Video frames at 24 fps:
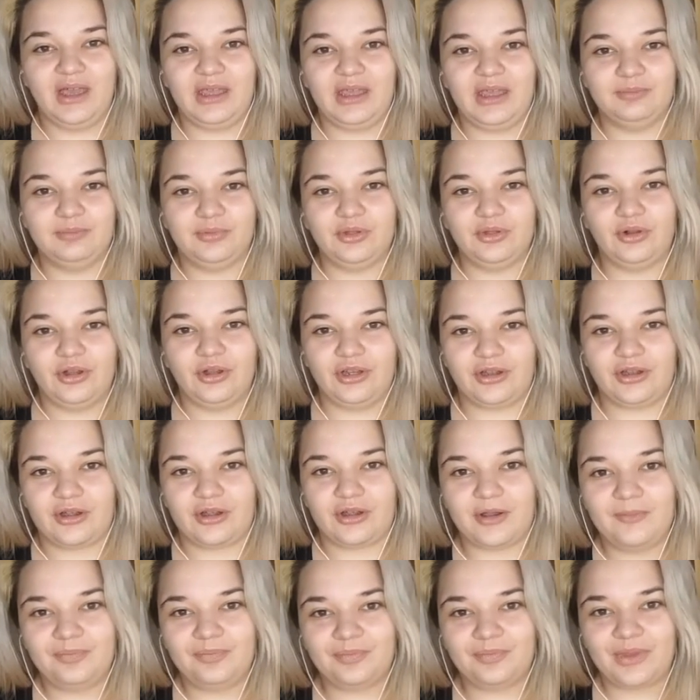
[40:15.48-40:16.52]
employer?
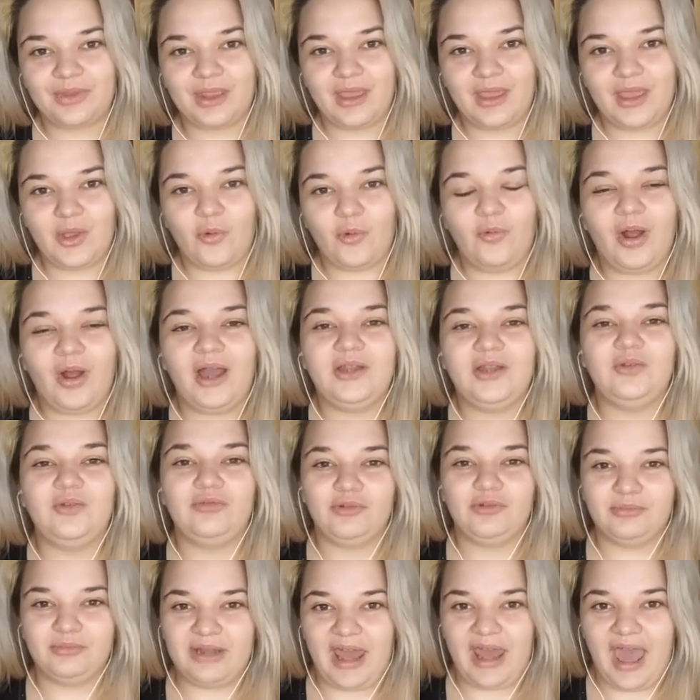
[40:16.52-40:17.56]
Why do
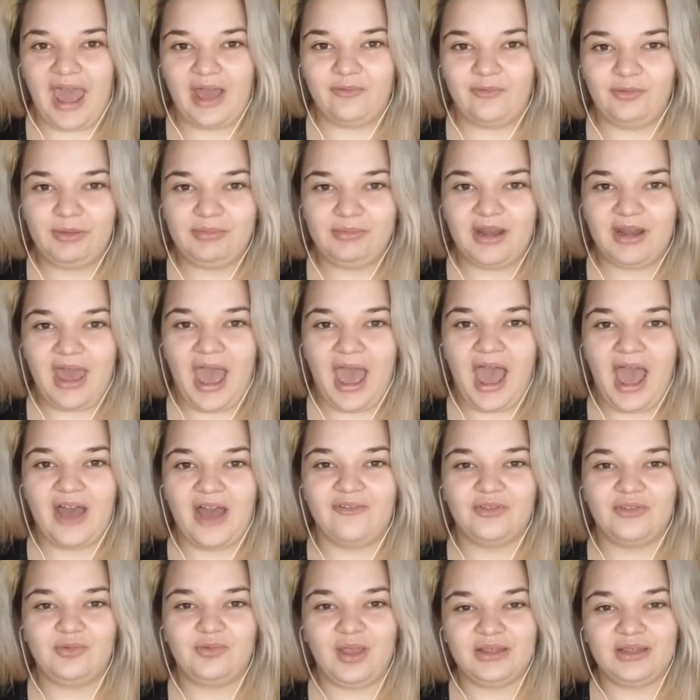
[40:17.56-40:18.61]
women
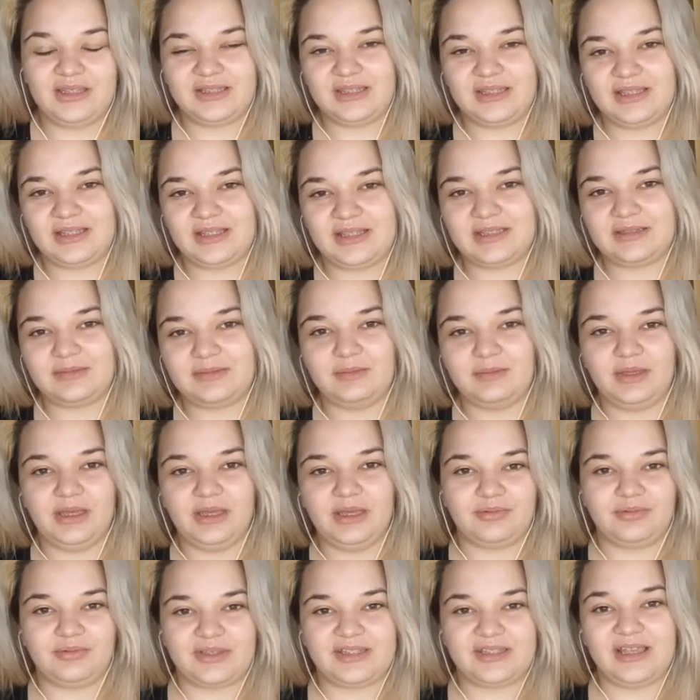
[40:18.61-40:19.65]
have
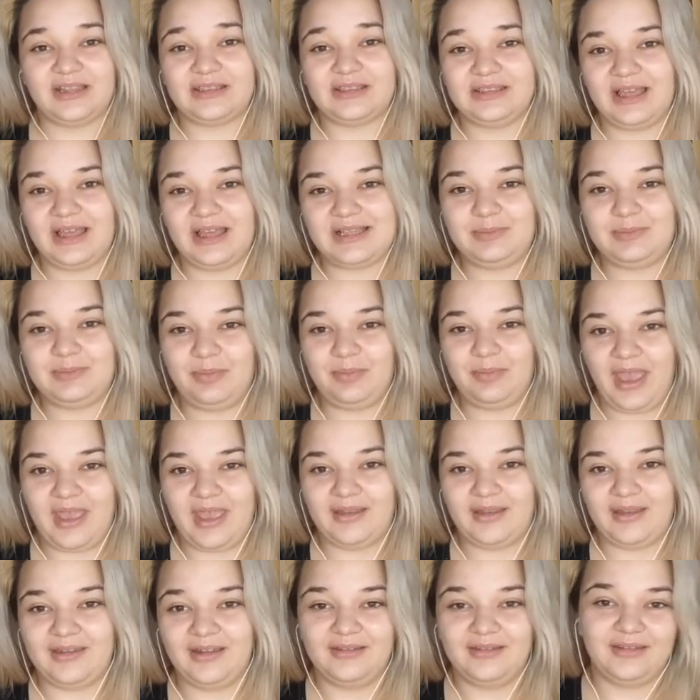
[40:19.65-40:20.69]
26% less
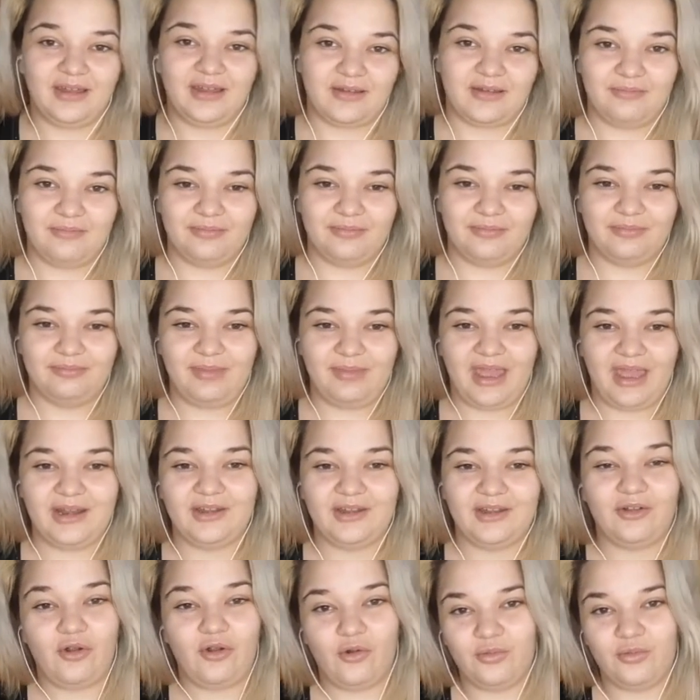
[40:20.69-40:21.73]
pay than their men
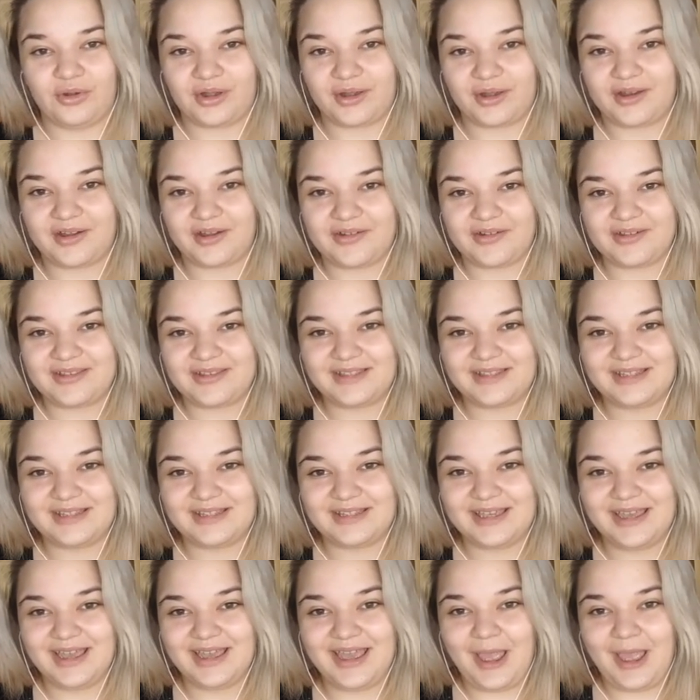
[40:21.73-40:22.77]
co-workers?
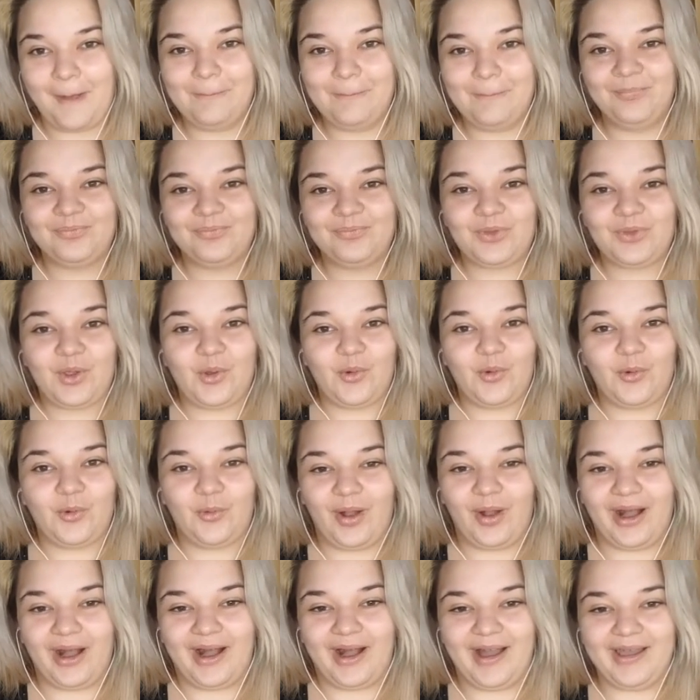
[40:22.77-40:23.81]

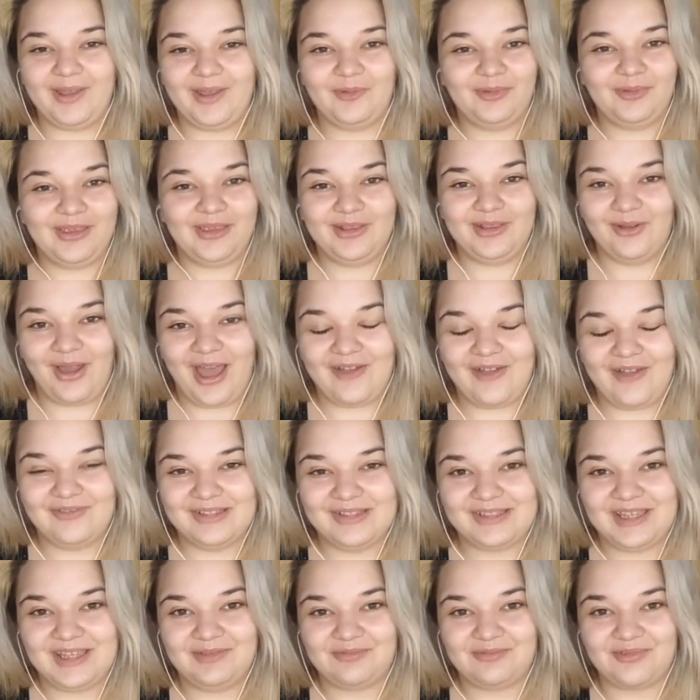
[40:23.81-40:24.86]
Why we don't have
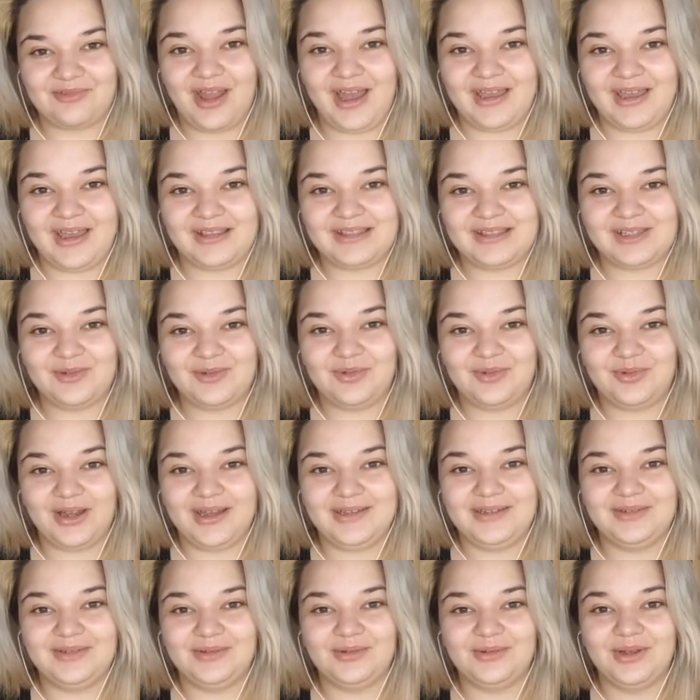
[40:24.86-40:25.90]
the same rights? Why
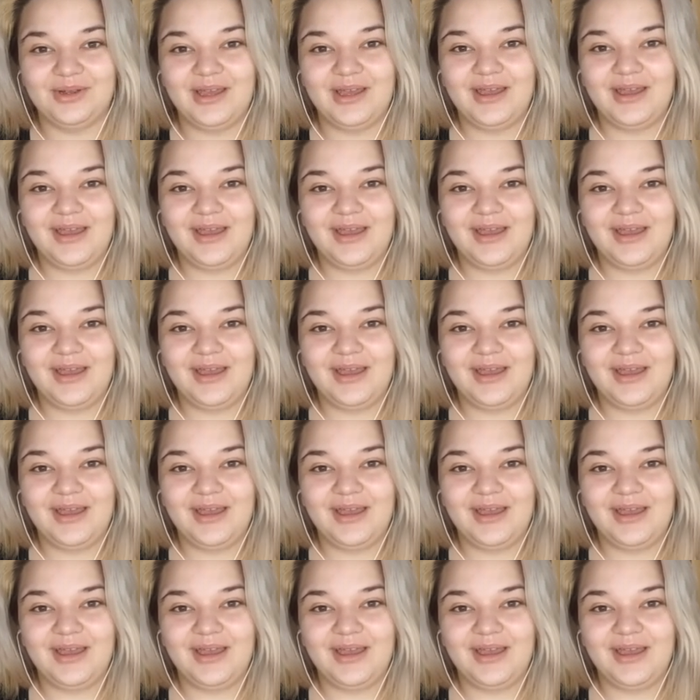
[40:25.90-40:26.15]
do